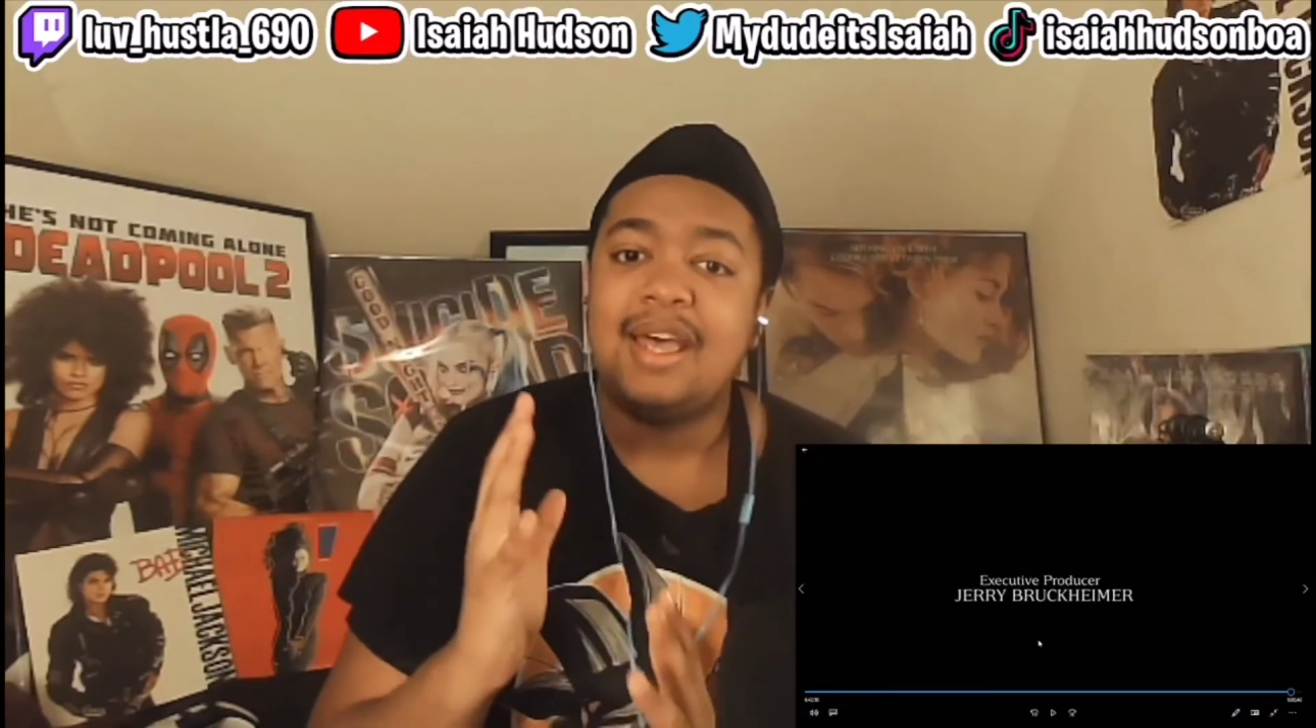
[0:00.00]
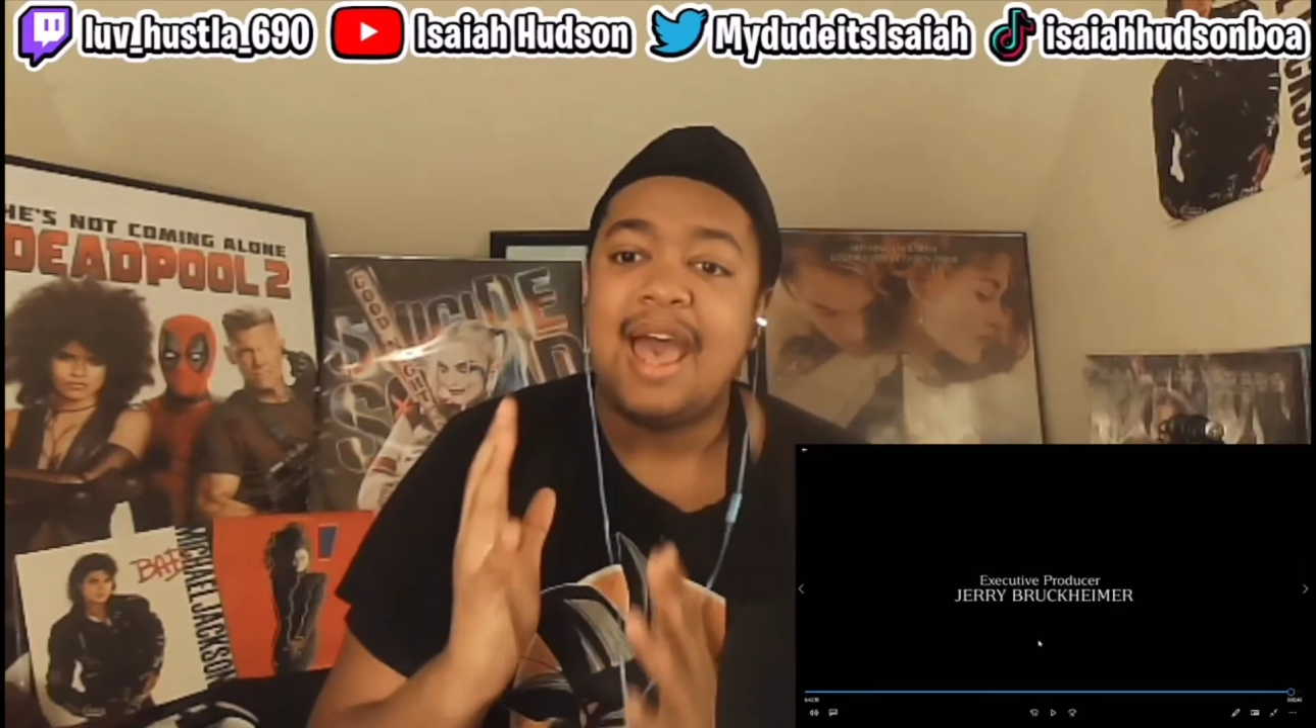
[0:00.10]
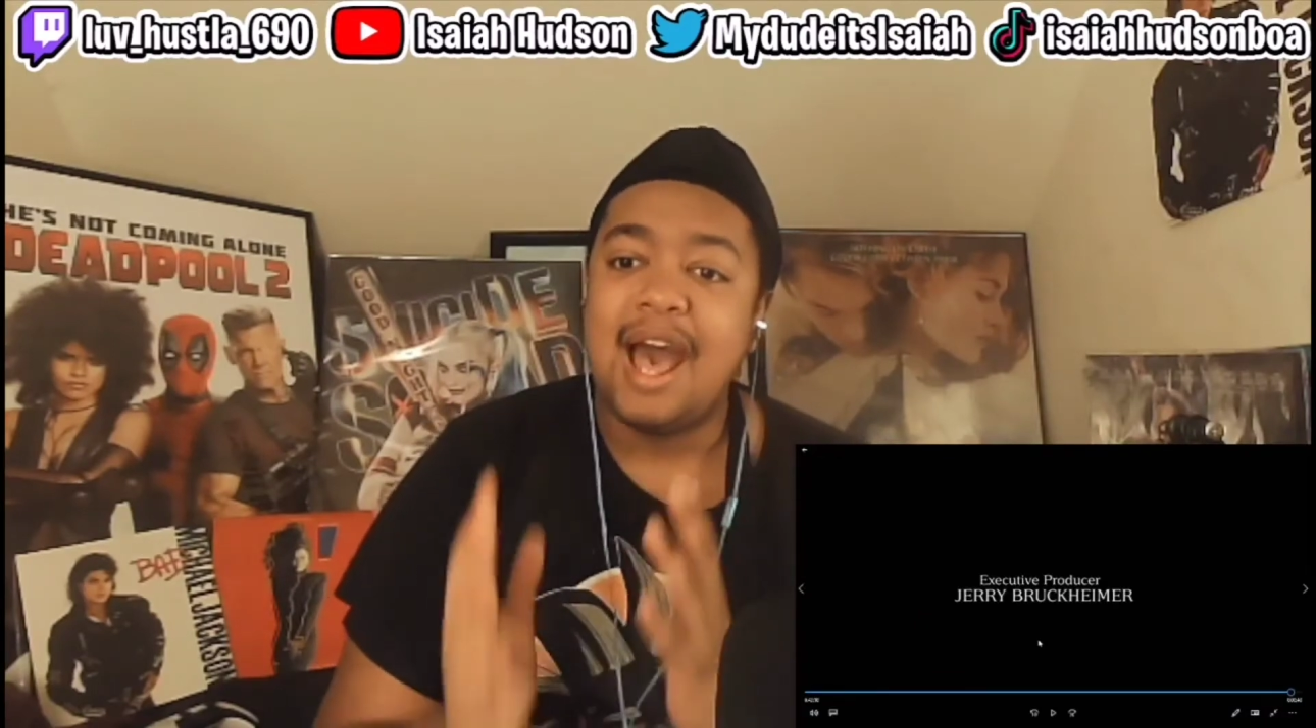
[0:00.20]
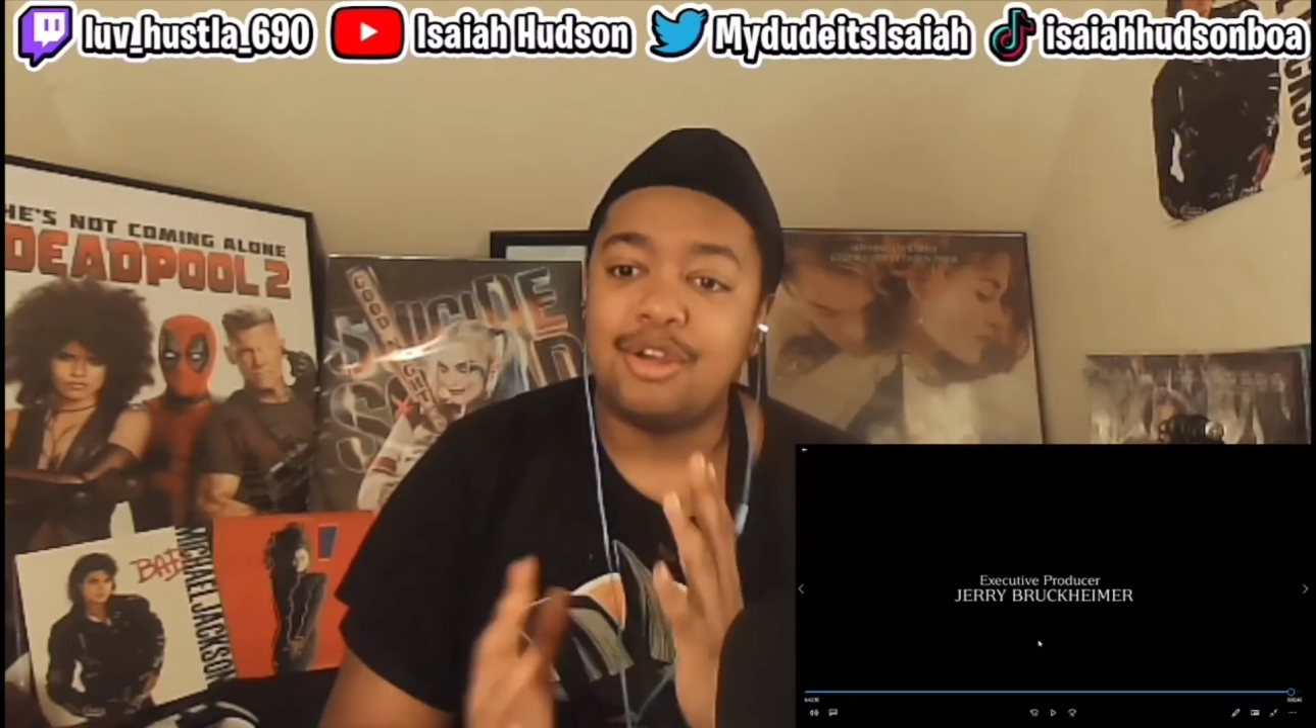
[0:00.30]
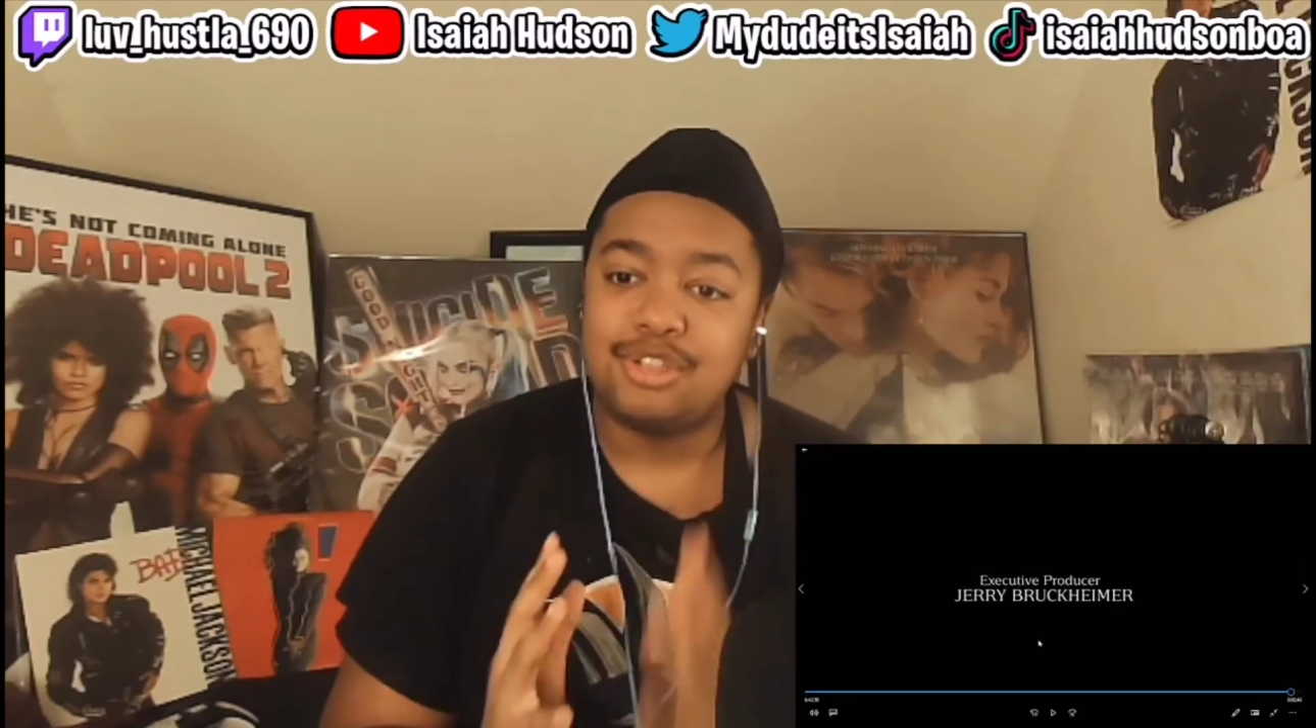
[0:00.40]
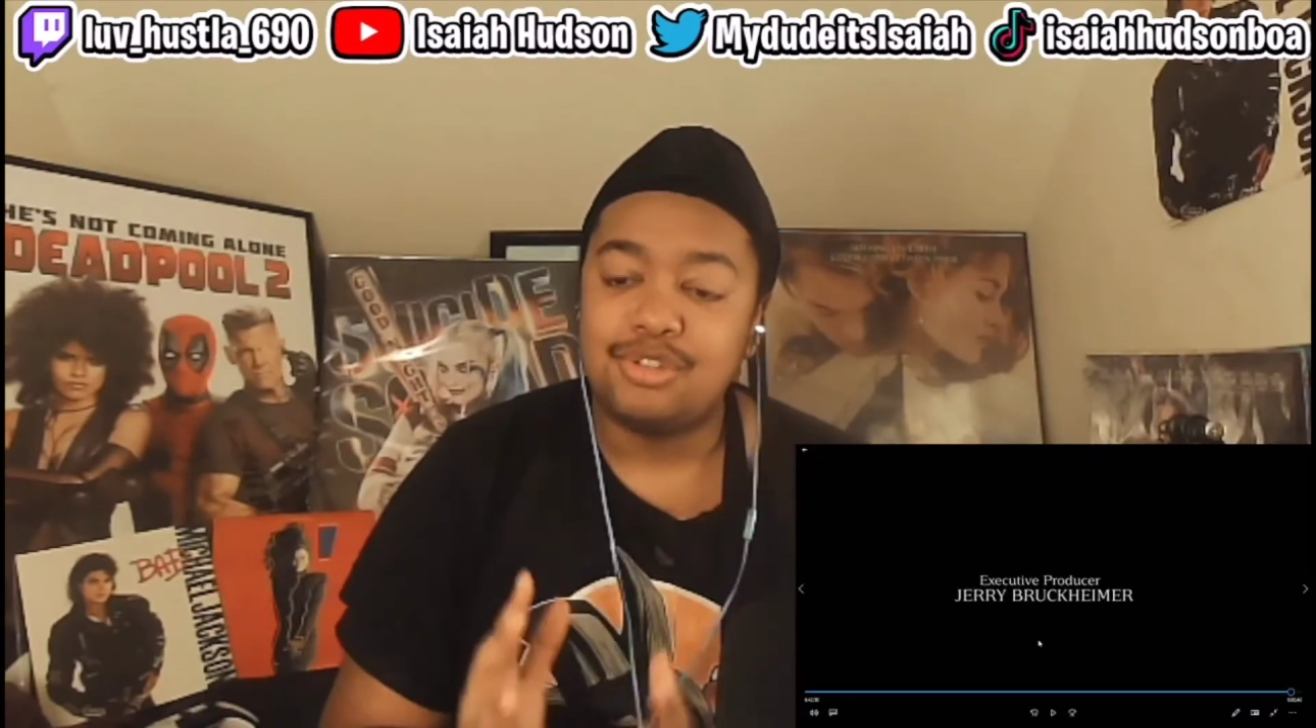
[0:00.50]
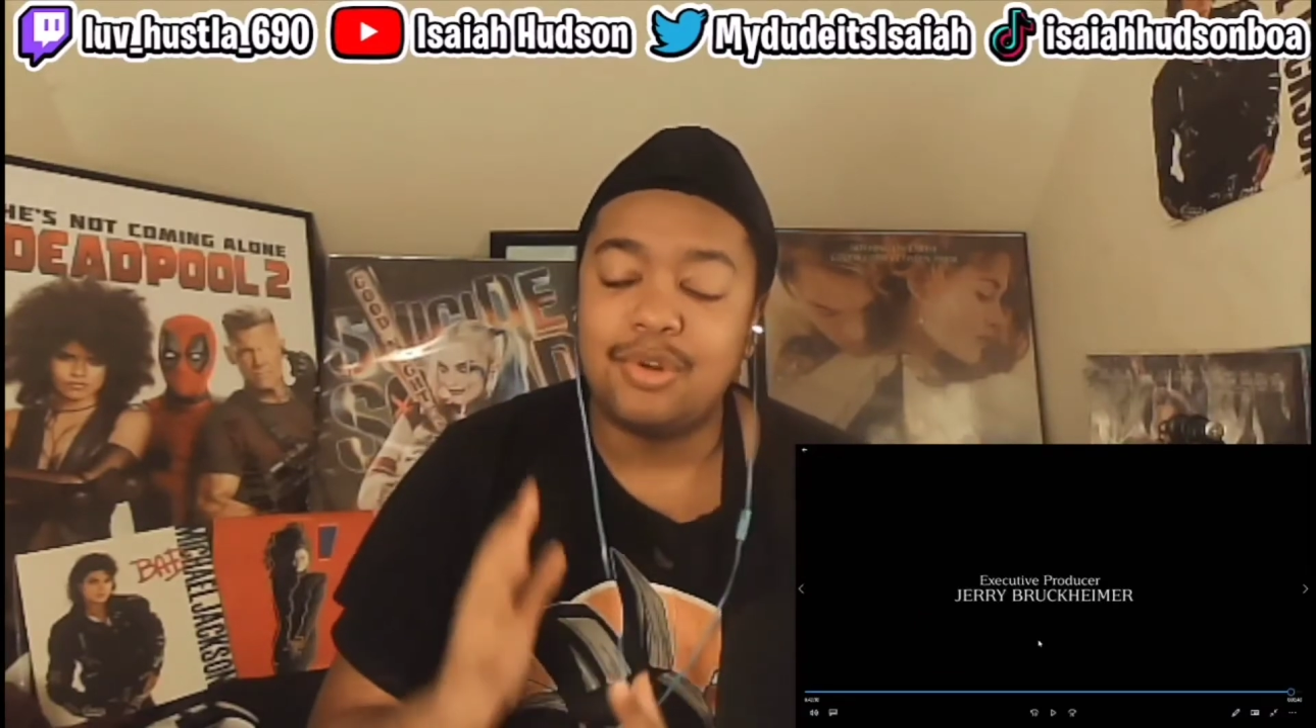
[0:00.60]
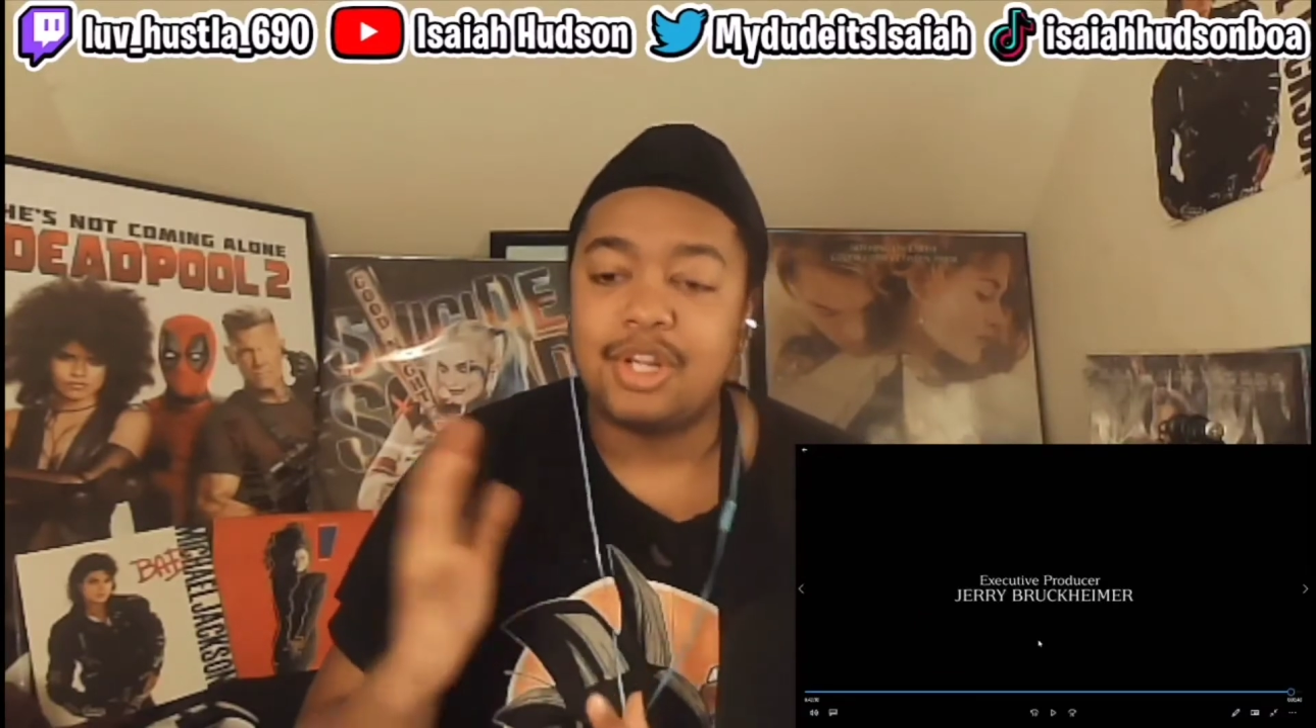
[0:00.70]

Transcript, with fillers: how she's going to